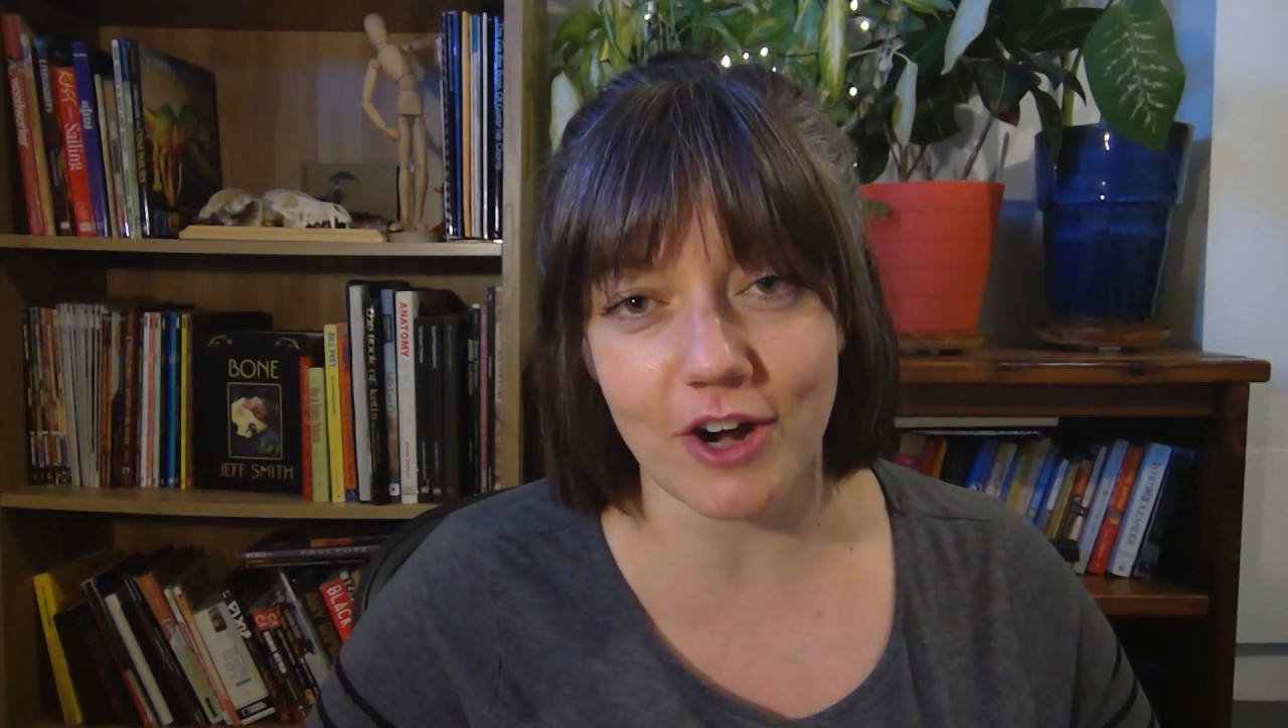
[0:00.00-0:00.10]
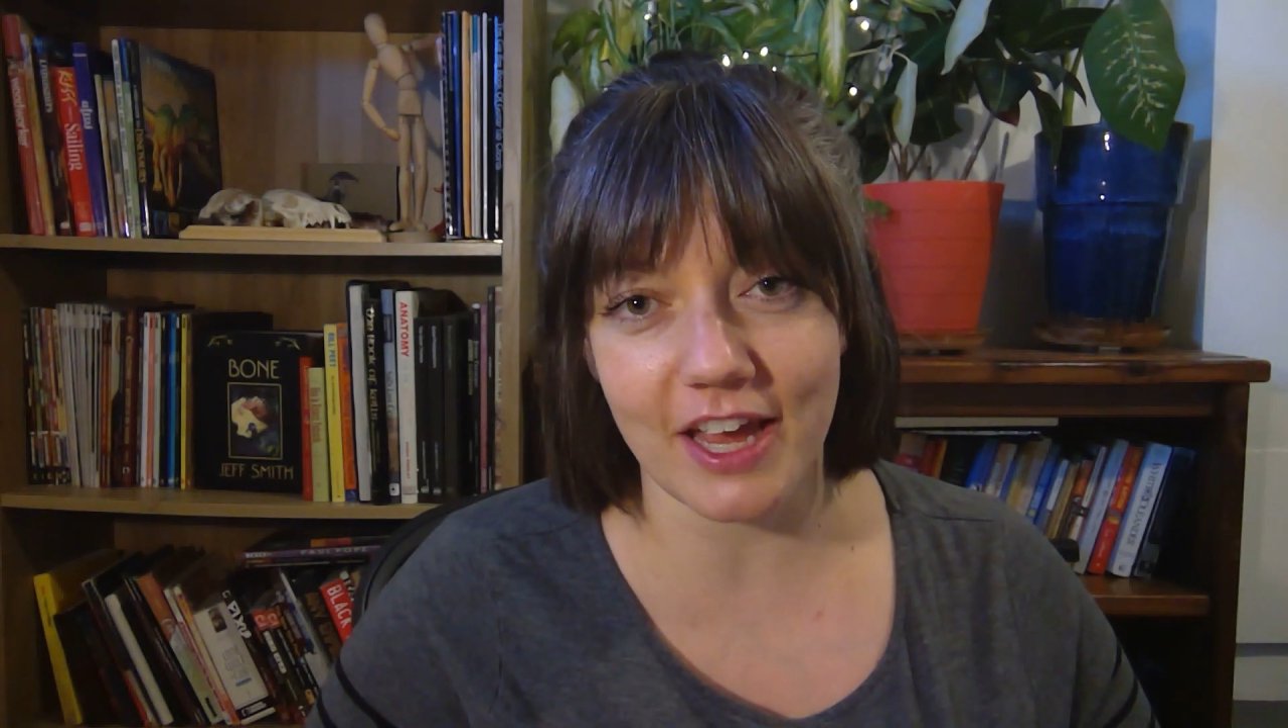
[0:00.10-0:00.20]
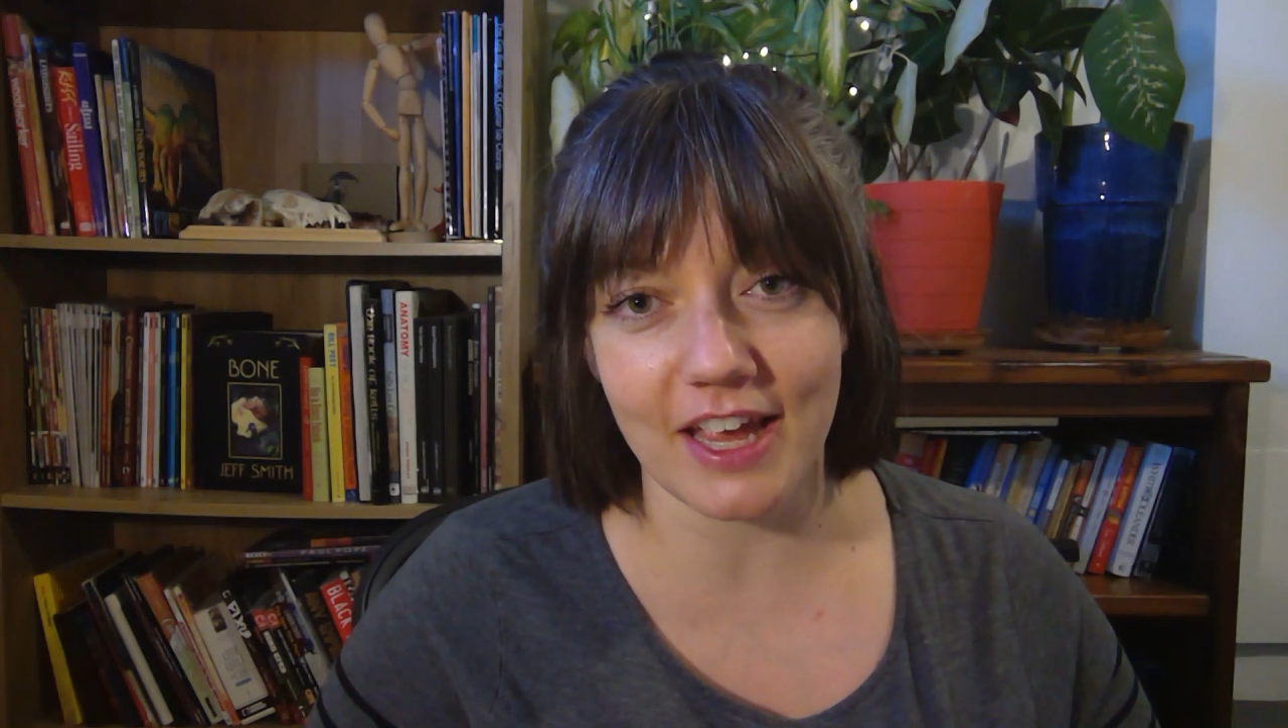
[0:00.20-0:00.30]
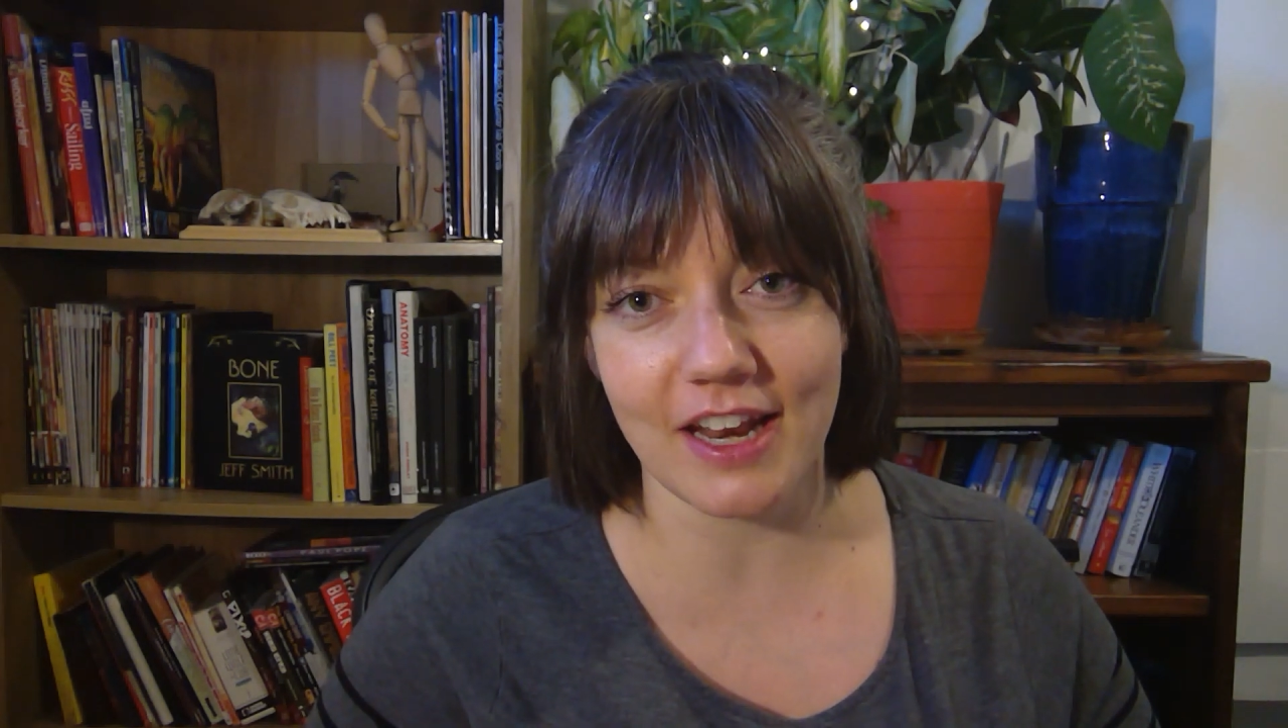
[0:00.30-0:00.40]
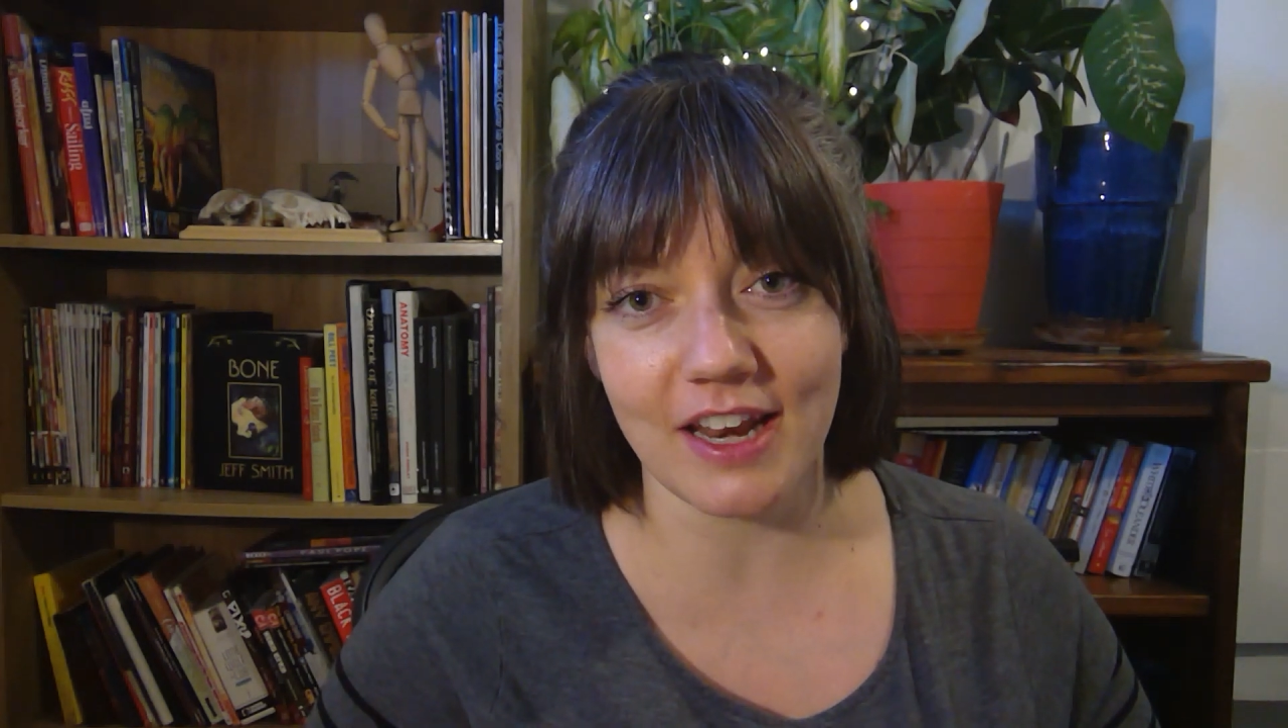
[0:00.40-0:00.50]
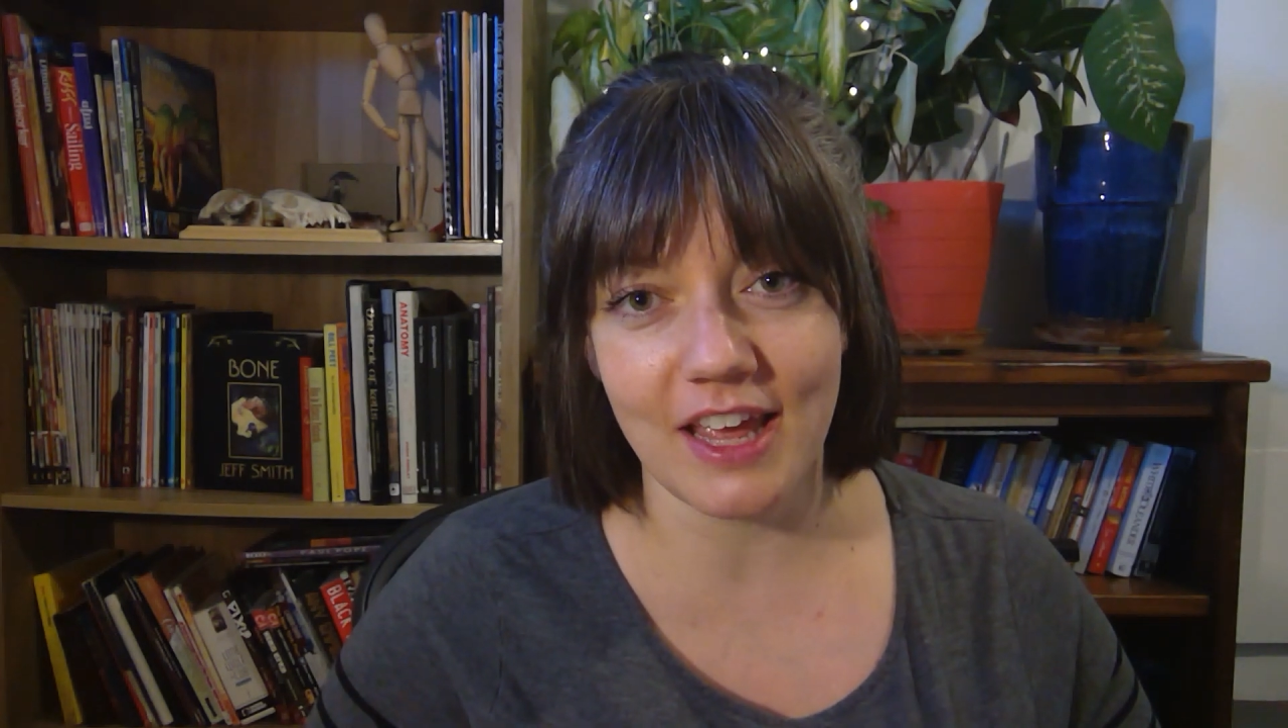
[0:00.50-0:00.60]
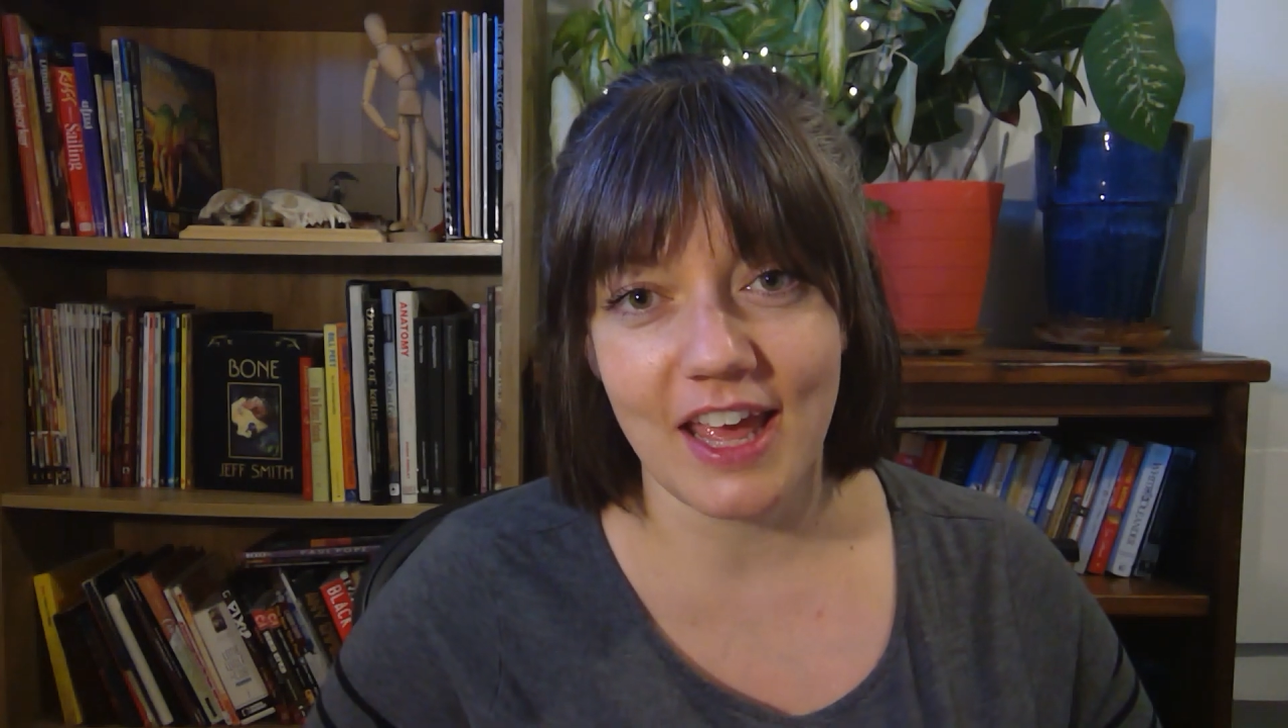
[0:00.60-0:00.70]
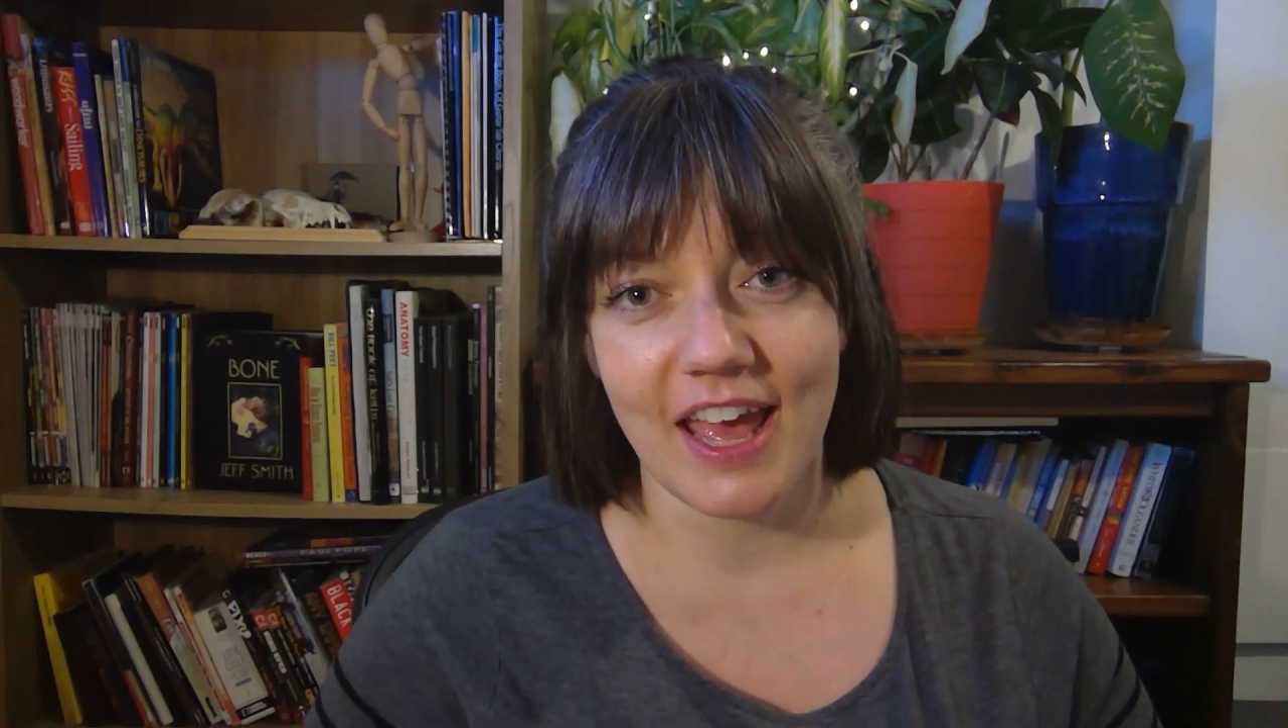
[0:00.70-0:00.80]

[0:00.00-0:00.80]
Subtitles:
written